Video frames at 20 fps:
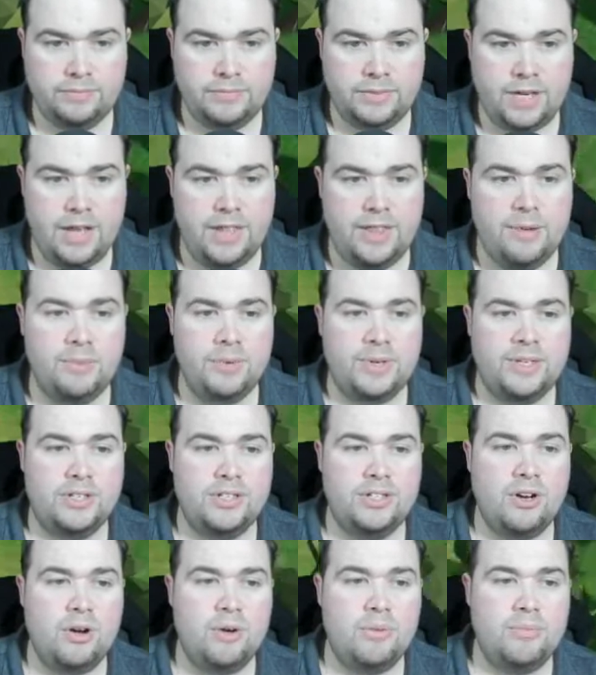And then we can
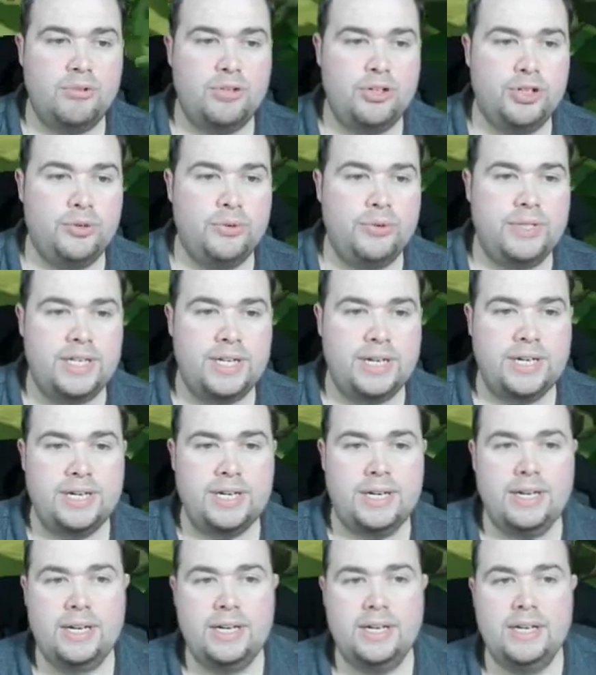start producing
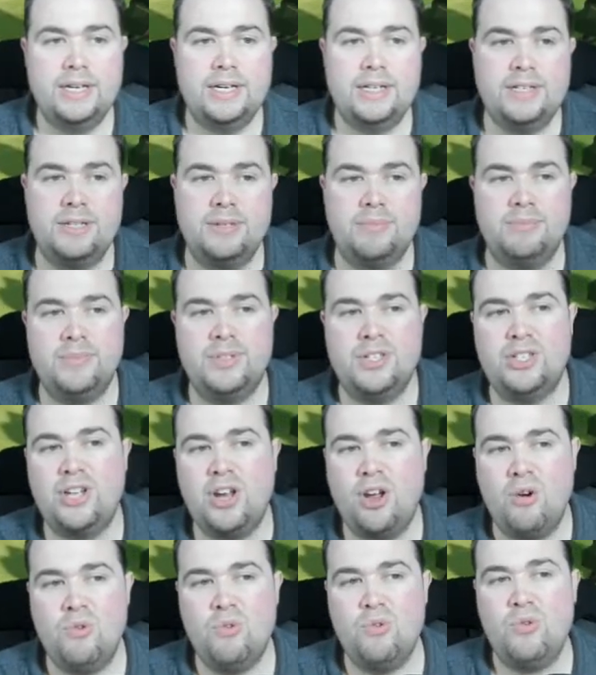some
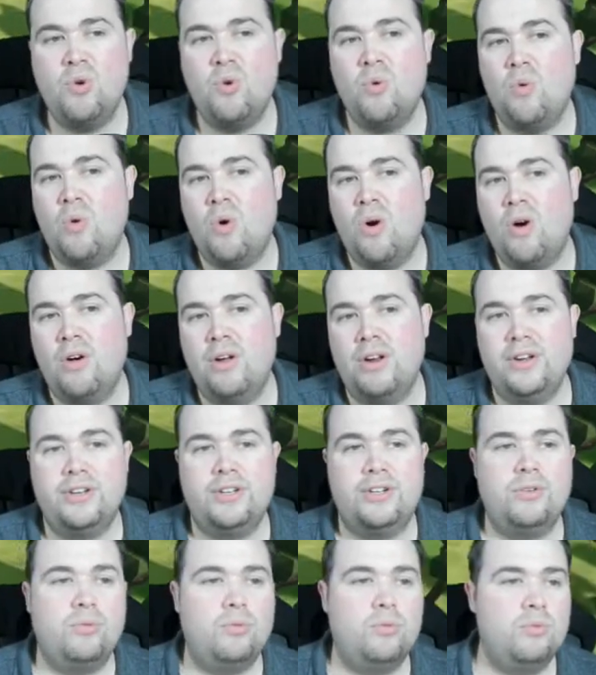stone or iron
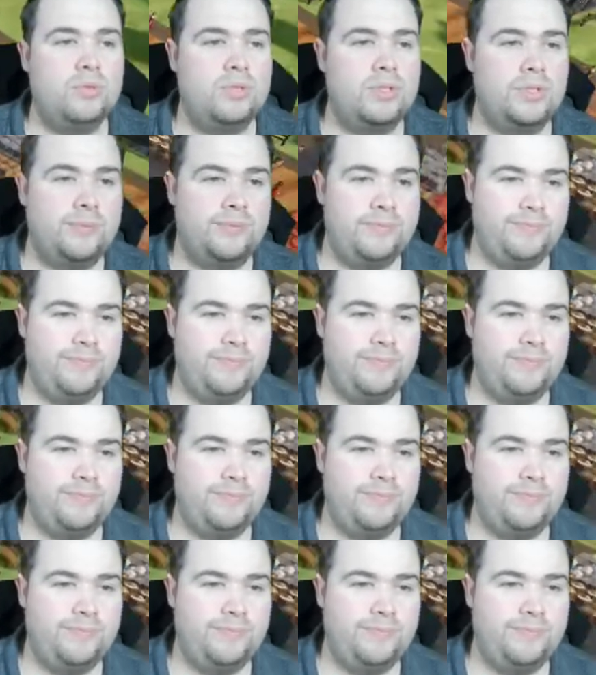tools.